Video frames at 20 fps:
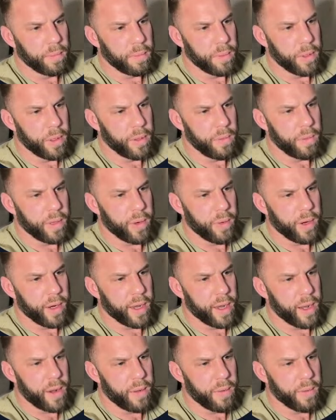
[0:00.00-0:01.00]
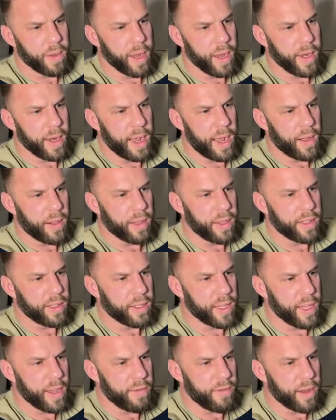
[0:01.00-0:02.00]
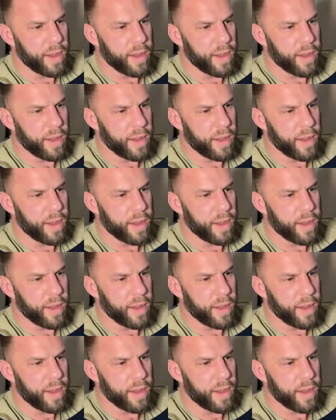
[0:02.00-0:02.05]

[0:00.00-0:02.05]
Boom, there we go. And now let's give